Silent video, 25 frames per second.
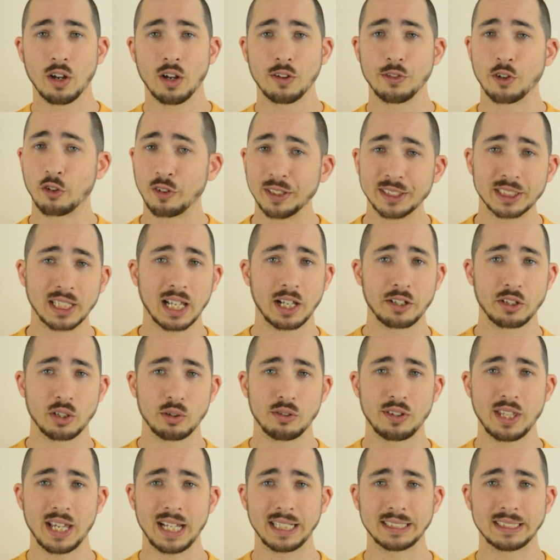The reason I
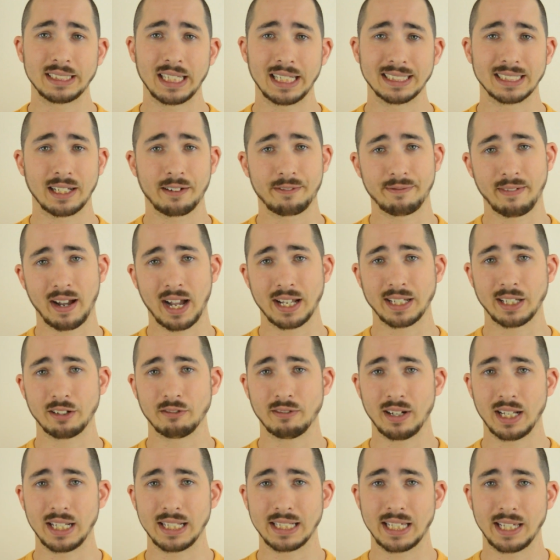do this is I find it
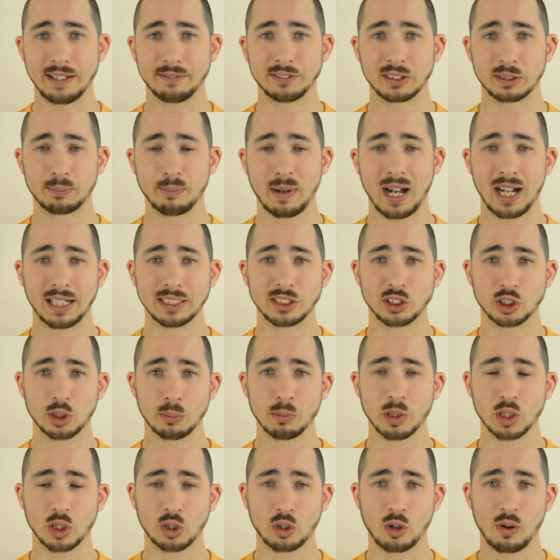really gives my
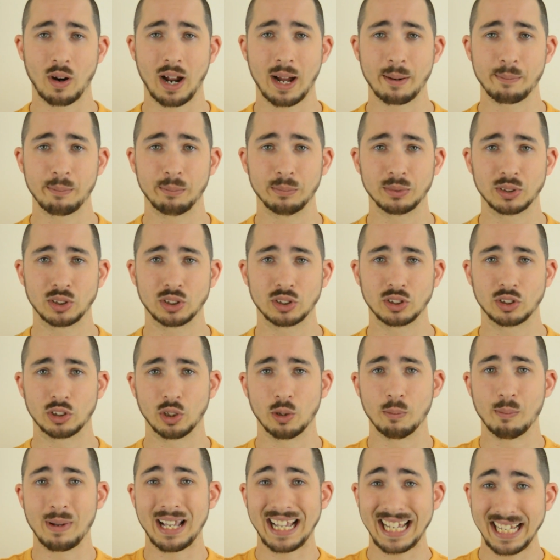stomach cramps
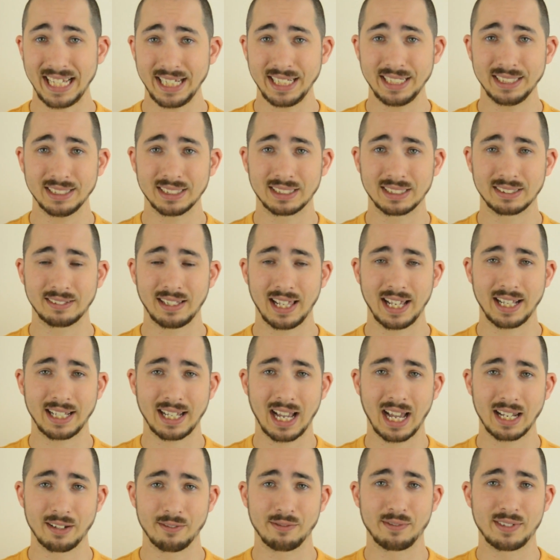some ease. They
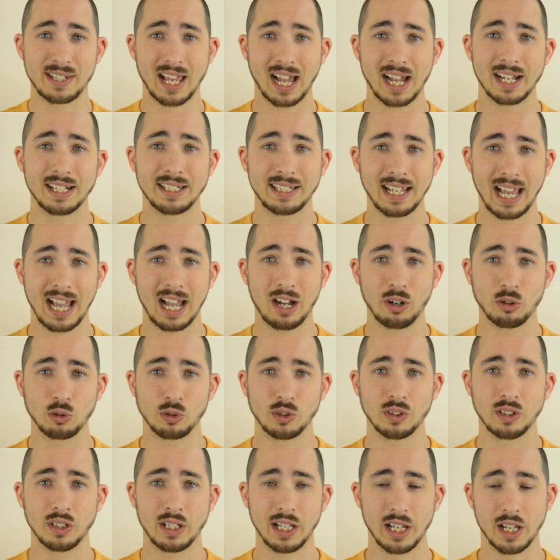kind of die
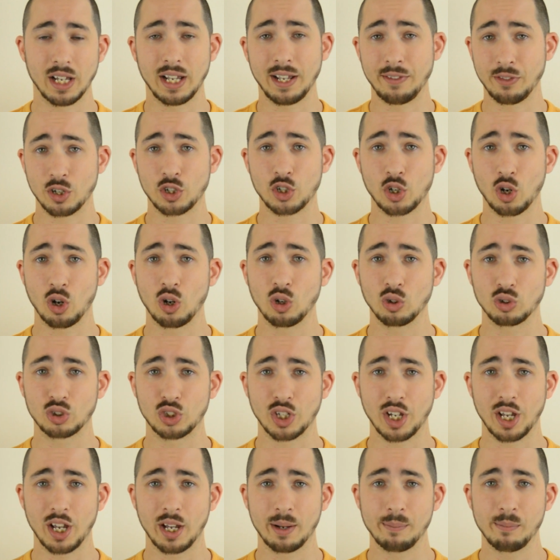down in the short
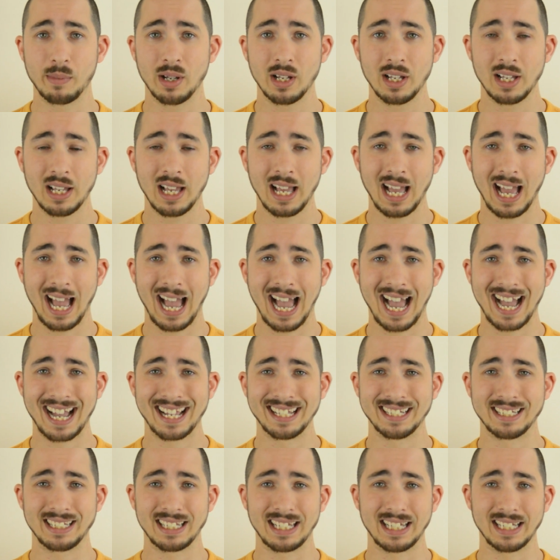term,
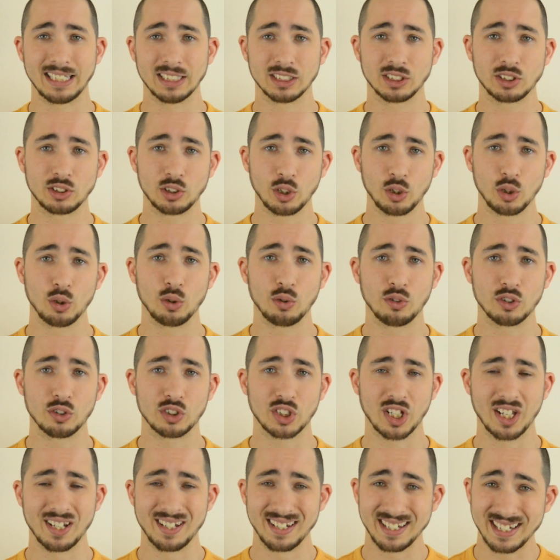and it
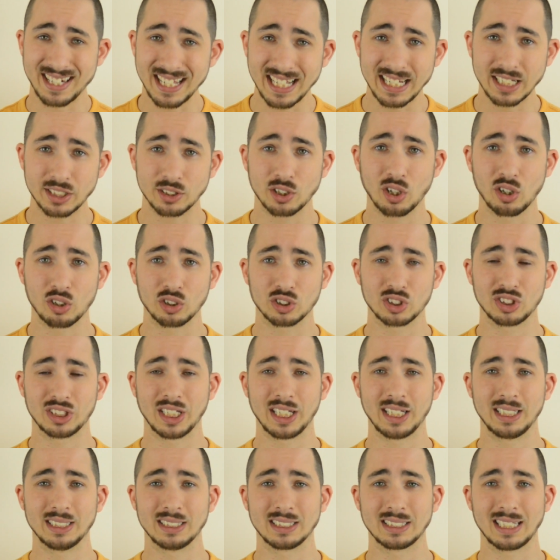soothes and
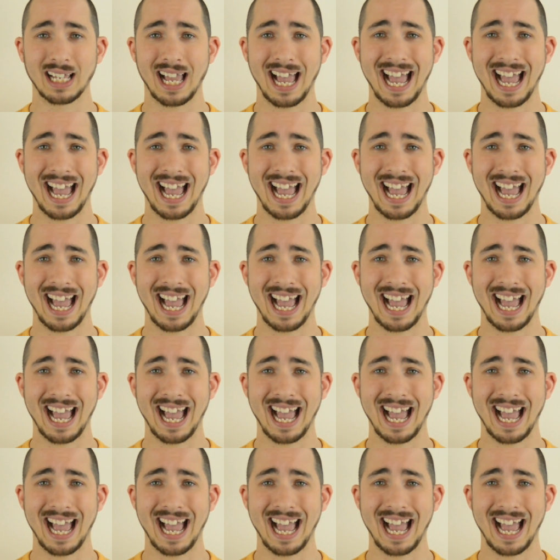detoxes,